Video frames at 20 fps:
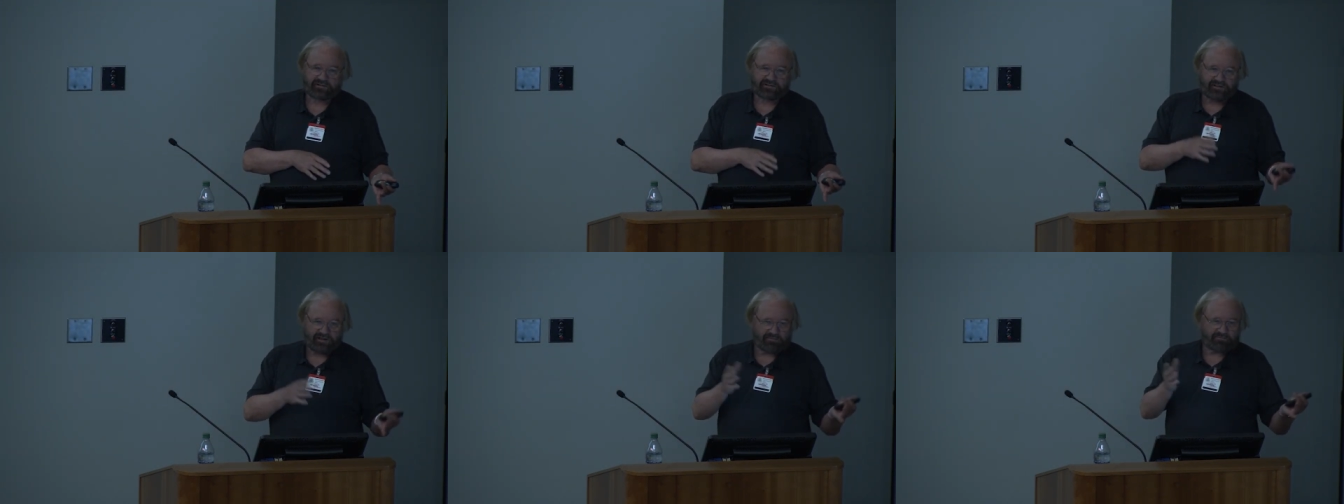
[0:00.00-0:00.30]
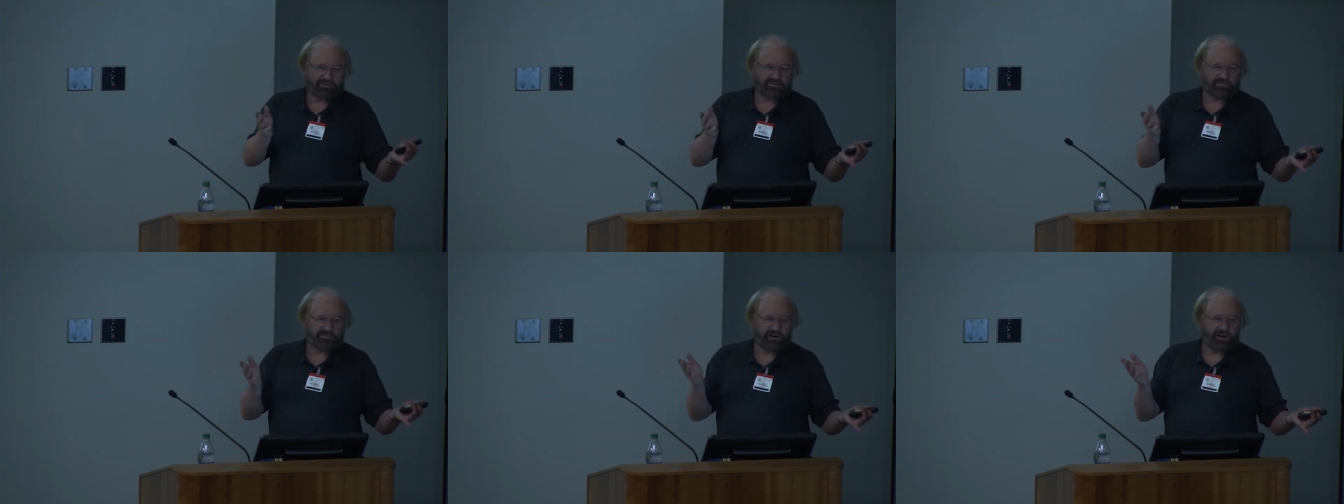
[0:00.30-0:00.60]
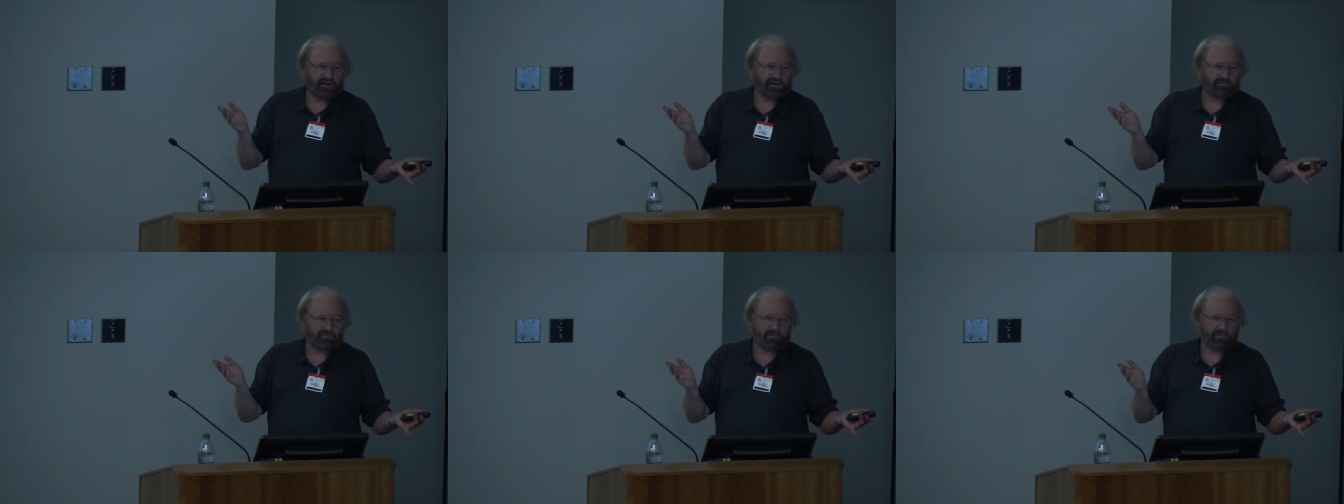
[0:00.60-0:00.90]
this comes from an
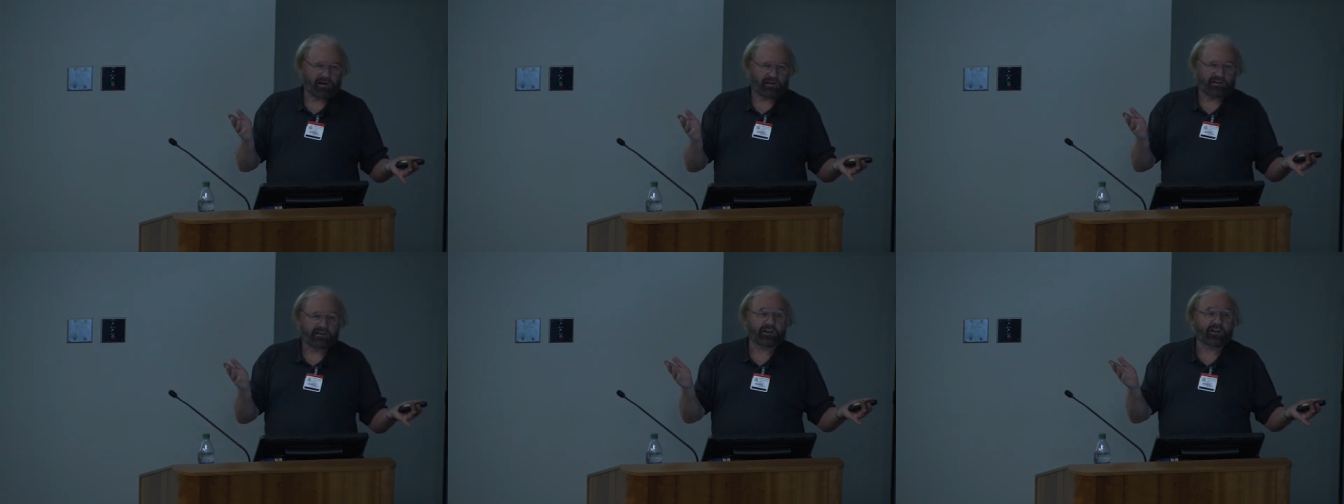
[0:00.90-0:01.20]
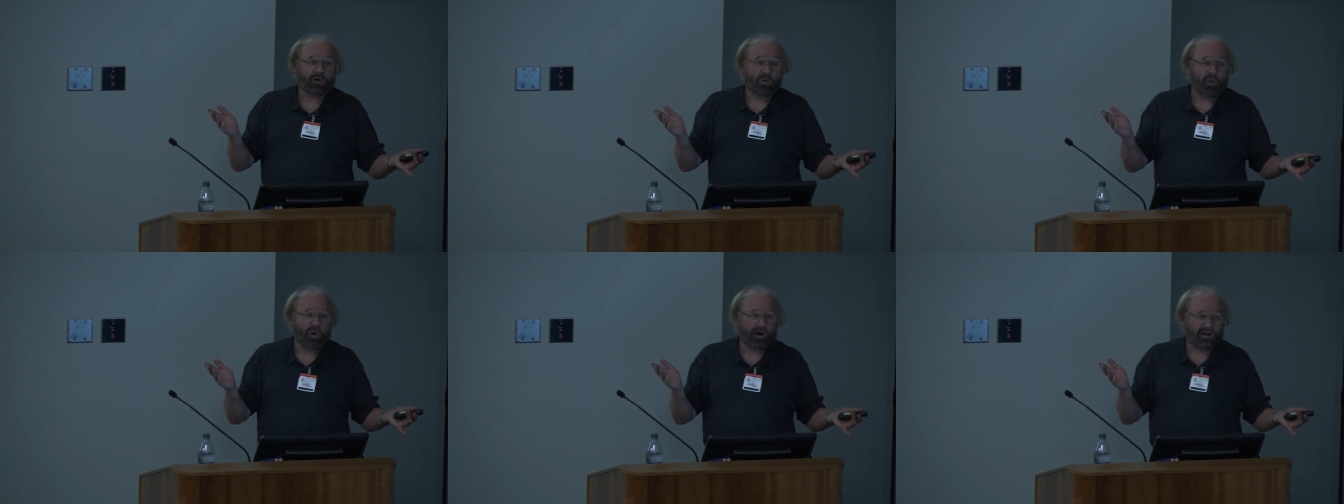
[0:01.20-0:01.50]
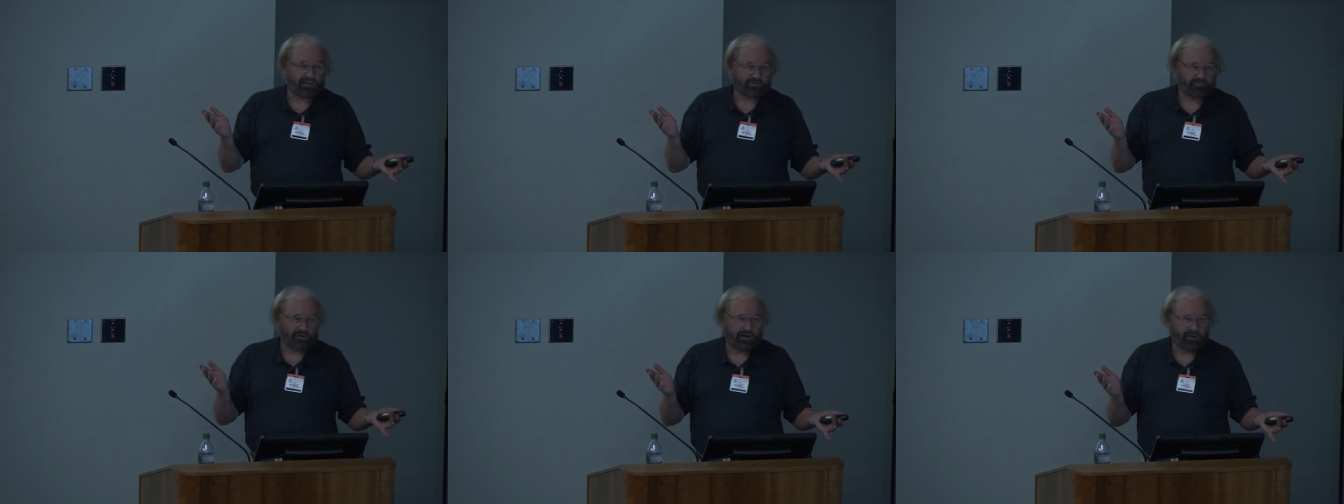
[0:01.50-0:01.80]
argument by Lydia
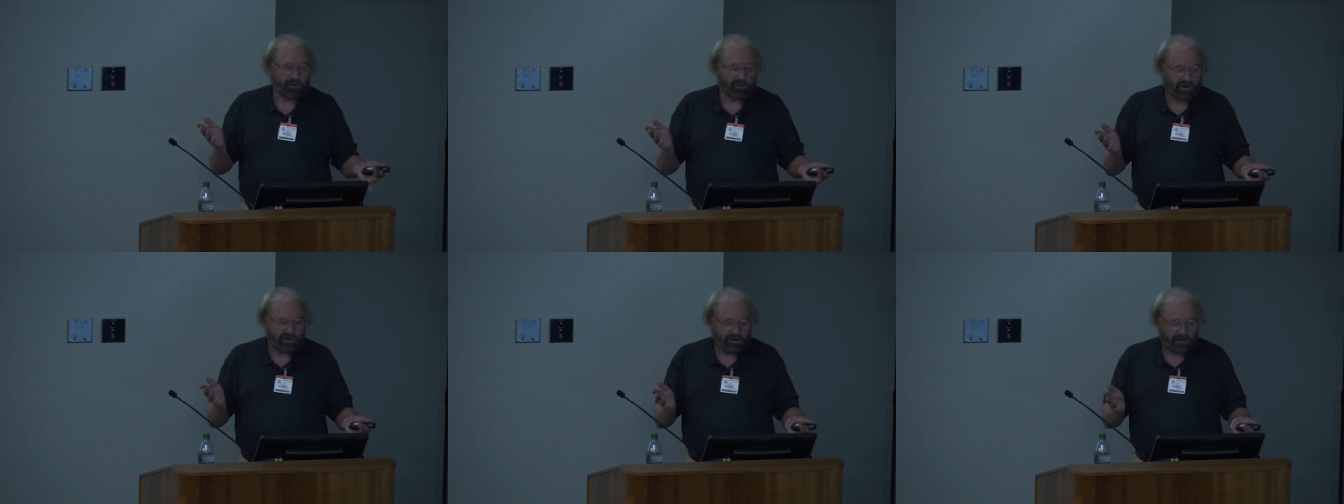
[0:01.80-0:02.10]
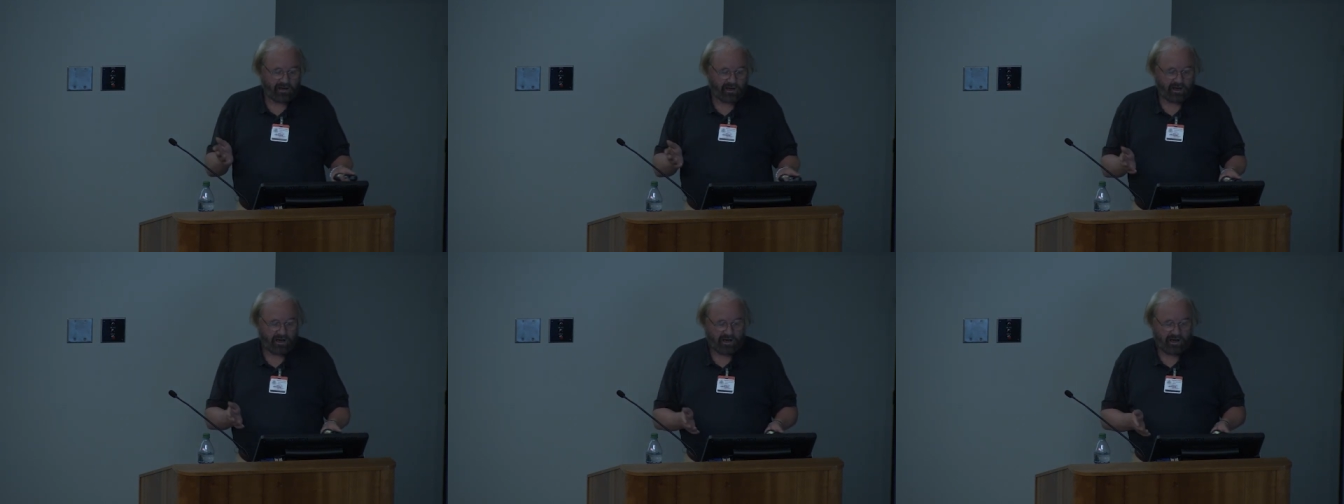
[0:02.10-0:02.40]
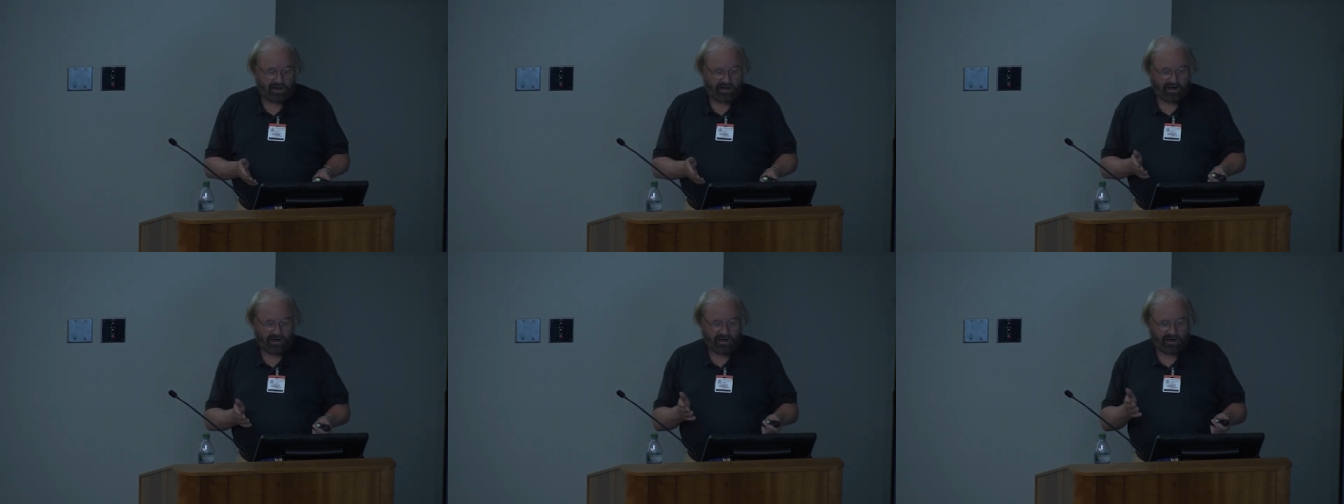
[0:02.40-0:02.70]
White, by the way,
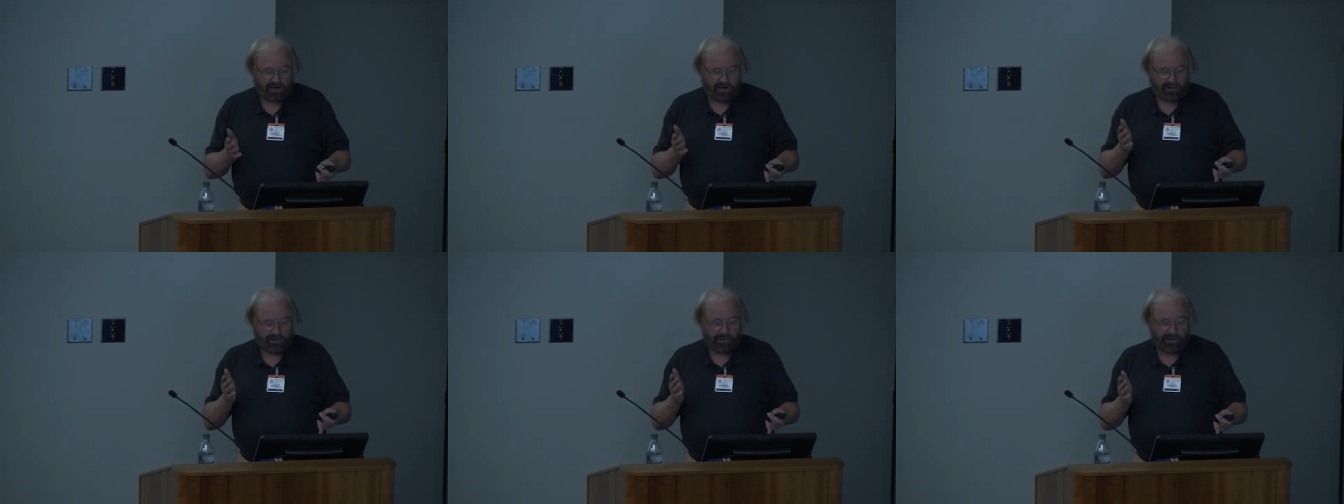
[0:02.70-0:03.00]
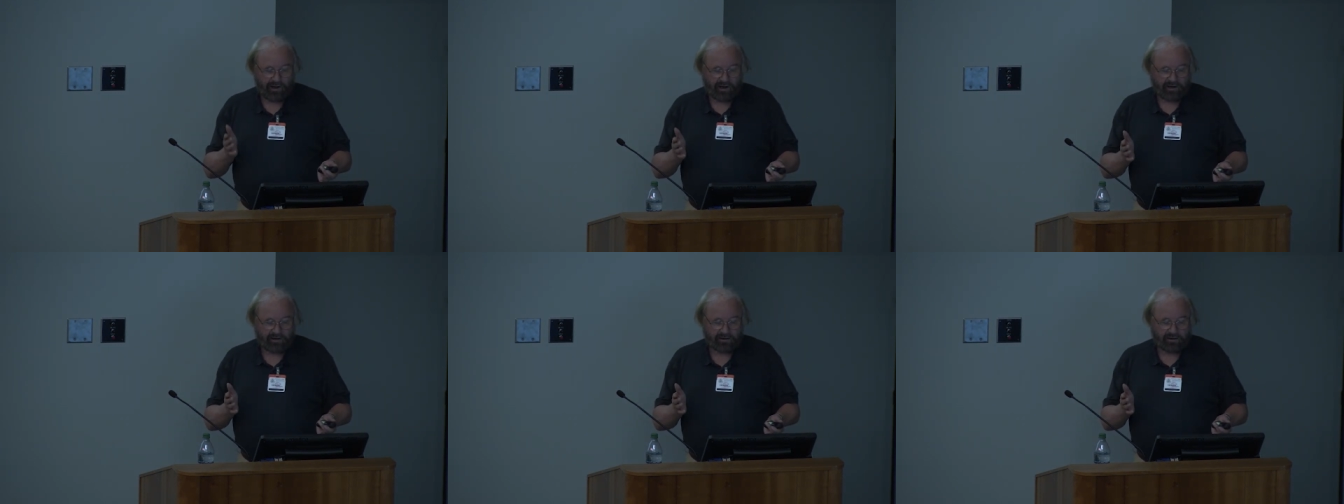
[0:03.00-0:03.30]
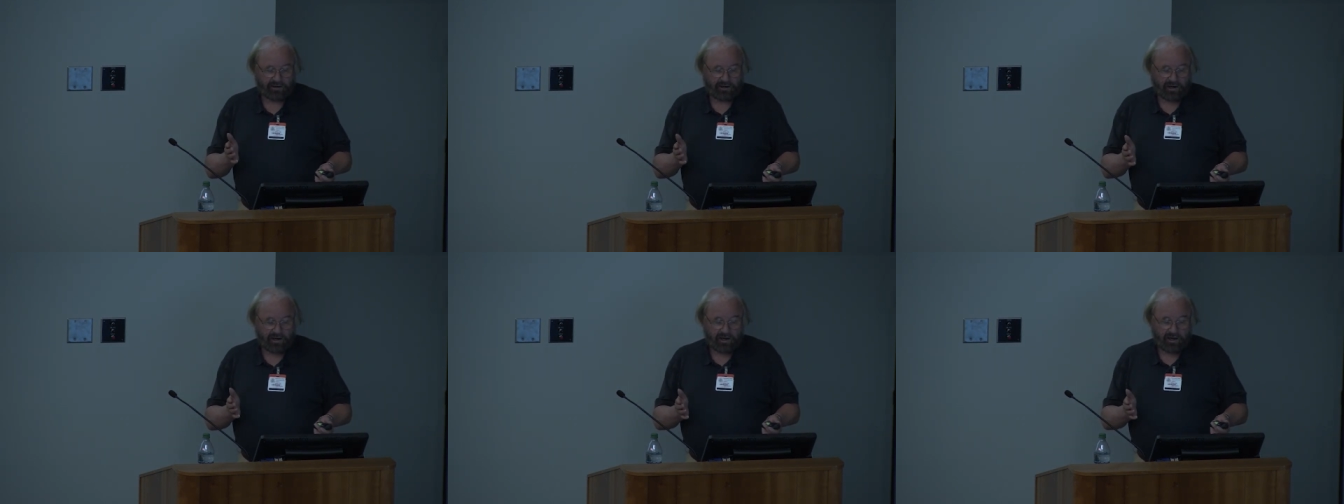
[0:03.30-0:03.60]
uh,
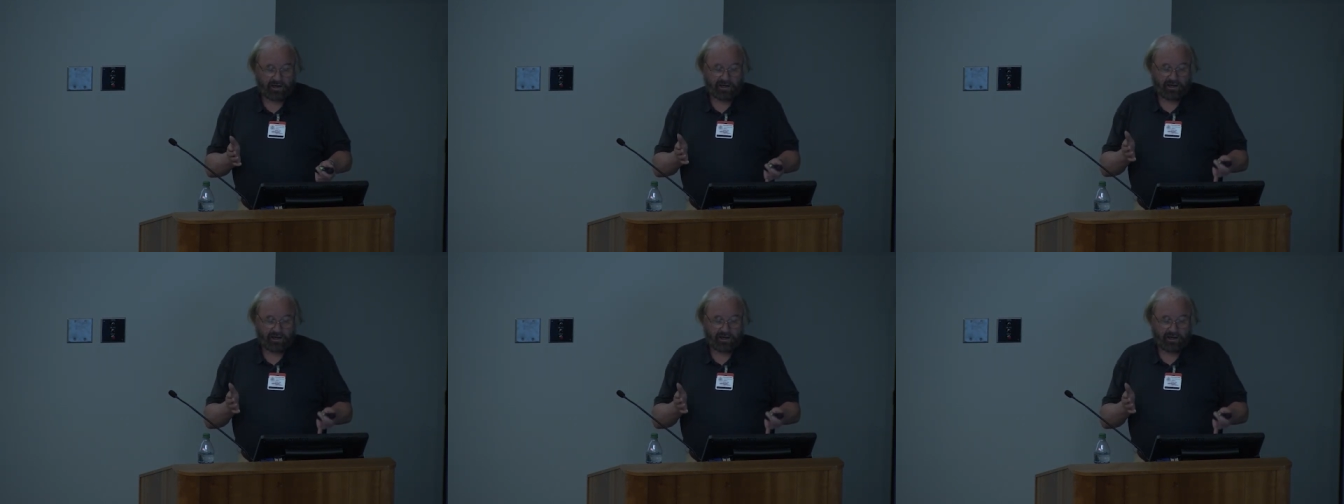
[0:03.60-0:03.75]
then